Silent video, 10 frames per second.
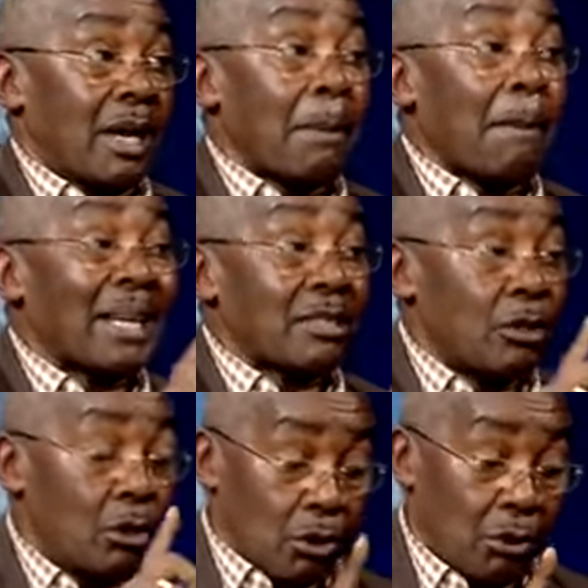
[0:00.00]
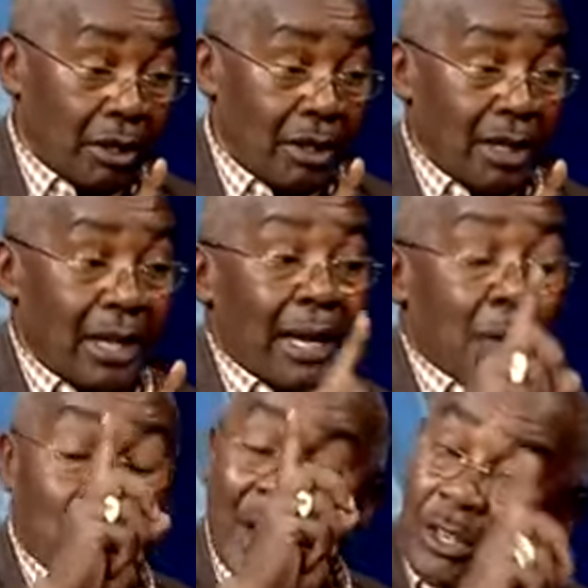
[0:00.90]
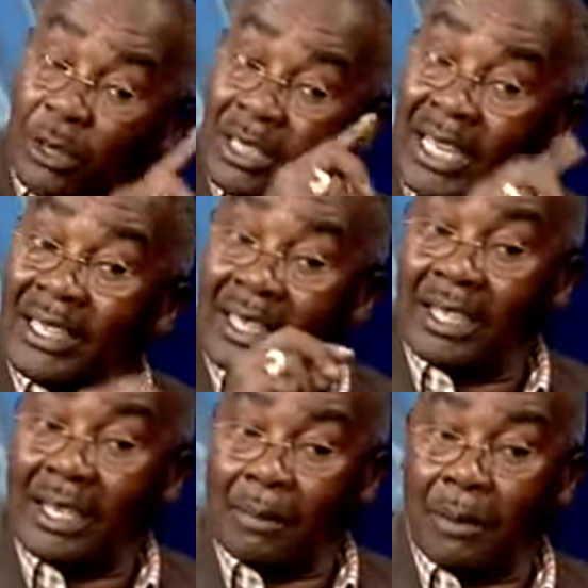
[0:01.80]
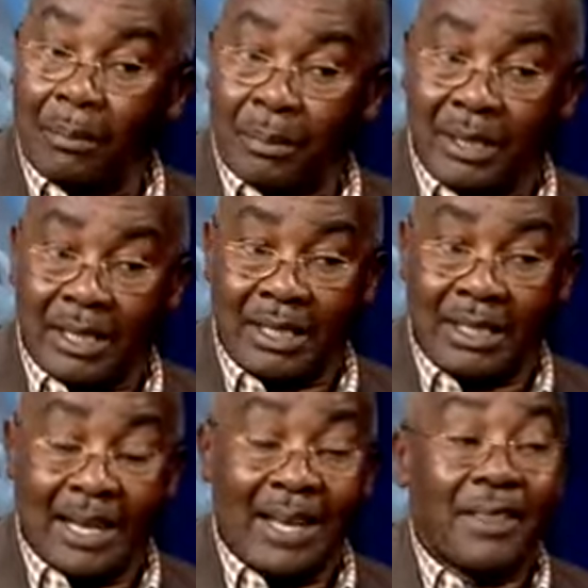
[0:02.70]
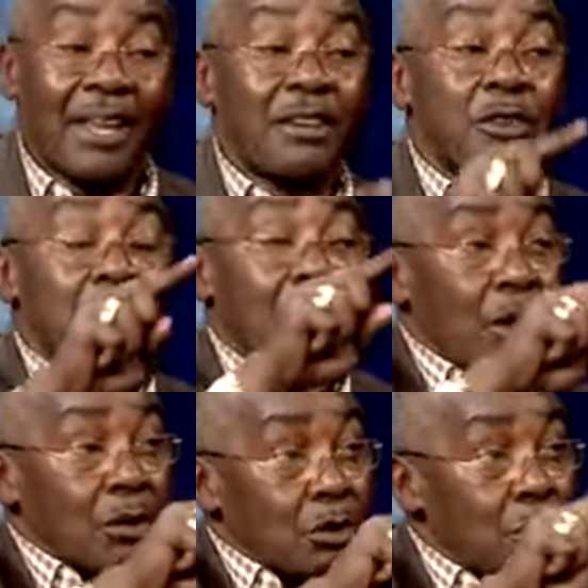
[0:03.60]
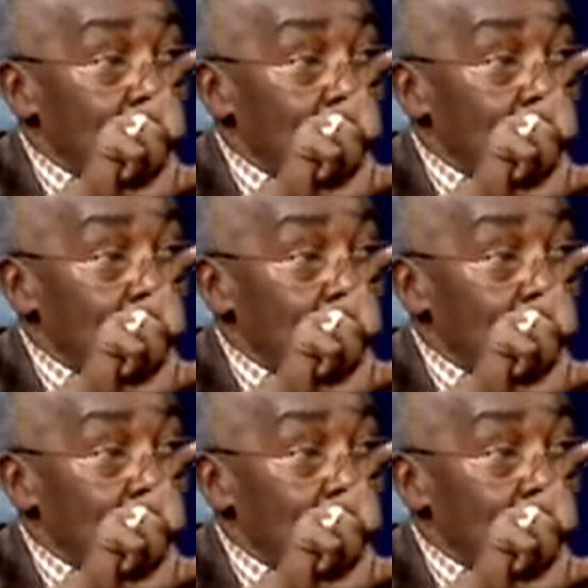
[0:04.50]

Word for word: All right, personal loan. Mm-hmm. When you start thinking about business, then you now